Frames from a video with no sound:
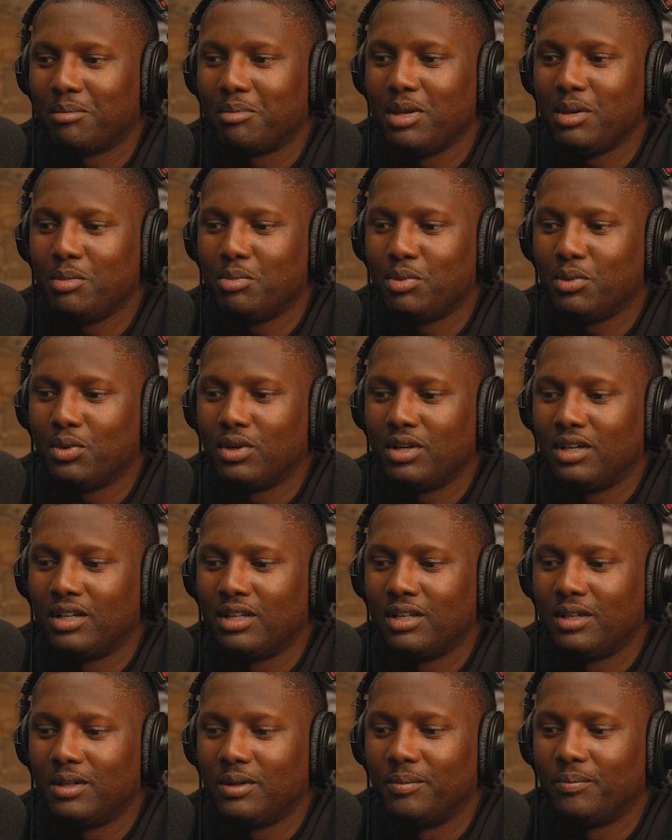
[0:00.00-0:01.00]

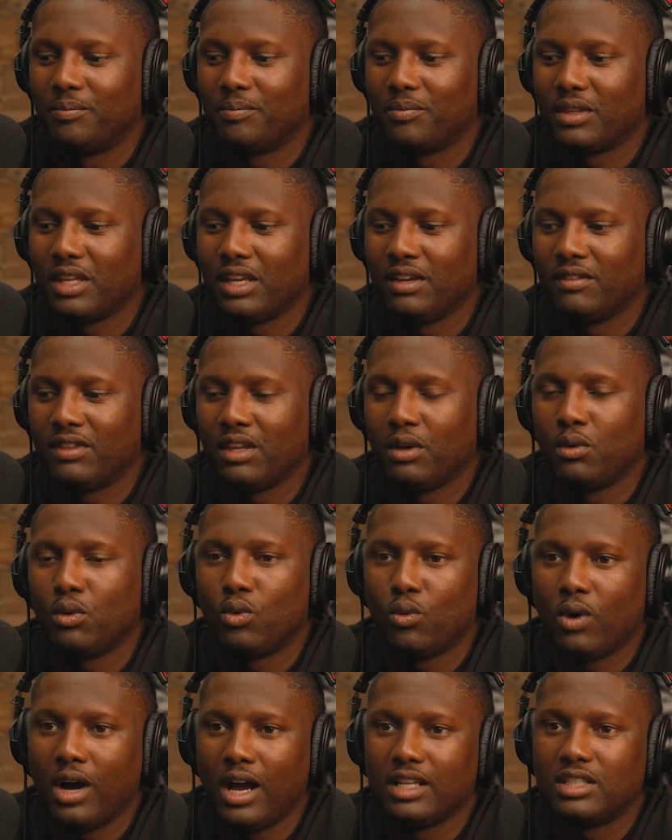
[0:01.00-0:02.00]
people, if they would
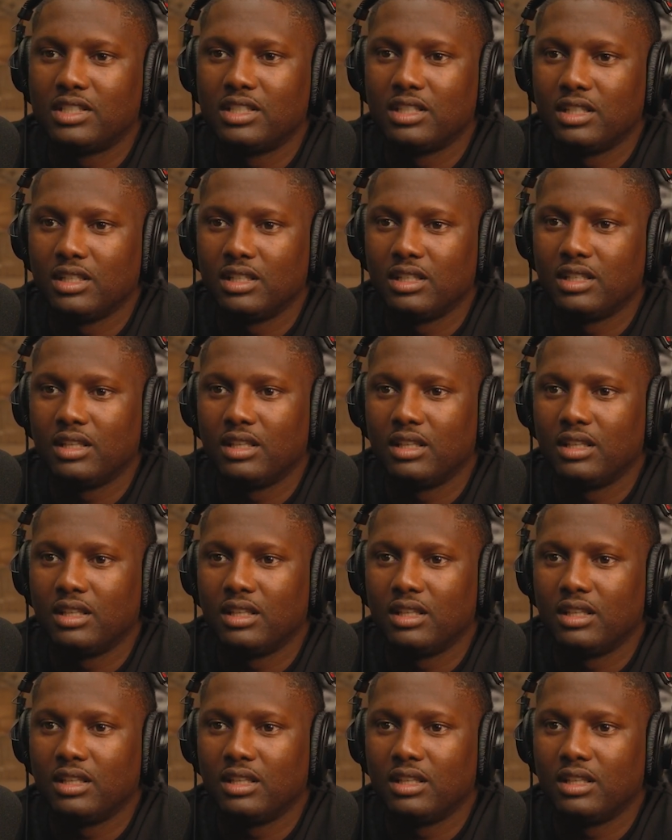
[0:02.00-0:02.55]
watch it,